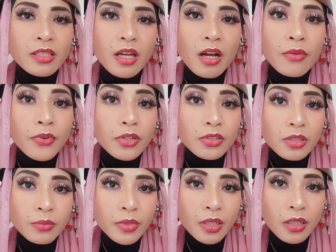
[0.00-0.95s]

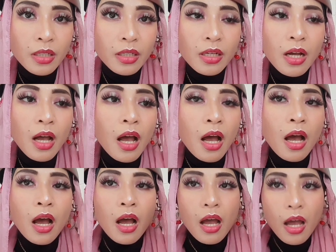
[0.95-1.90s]
affordable.
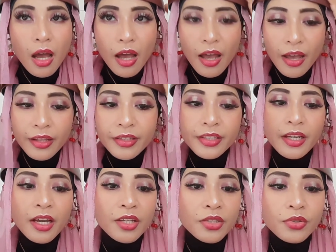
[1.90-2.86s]
And
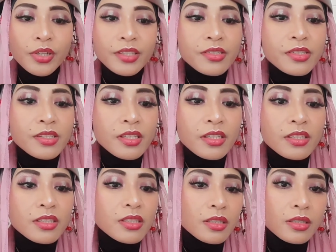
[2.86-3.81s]
yeah, you can see
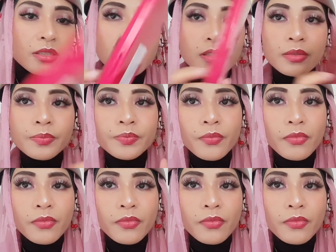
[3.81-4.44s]
the